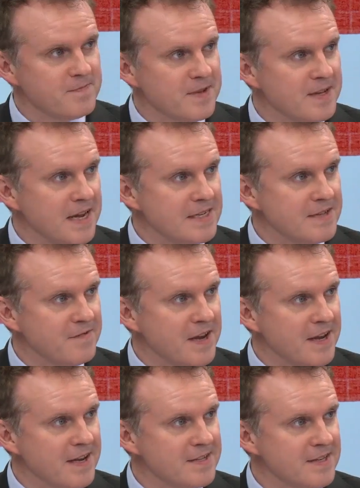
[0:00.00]
negative
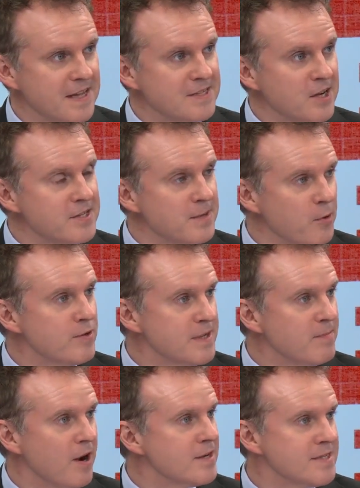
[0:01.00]
feelings, and they start
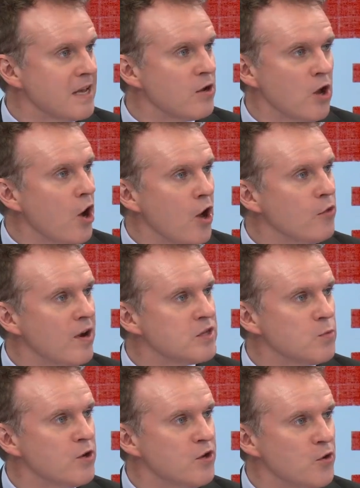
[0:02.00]
supporting parties they otherwise
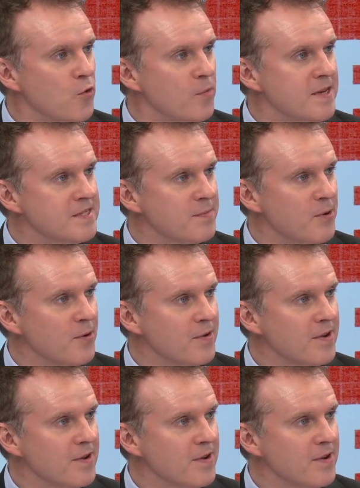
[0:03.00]
wouldn't normally support.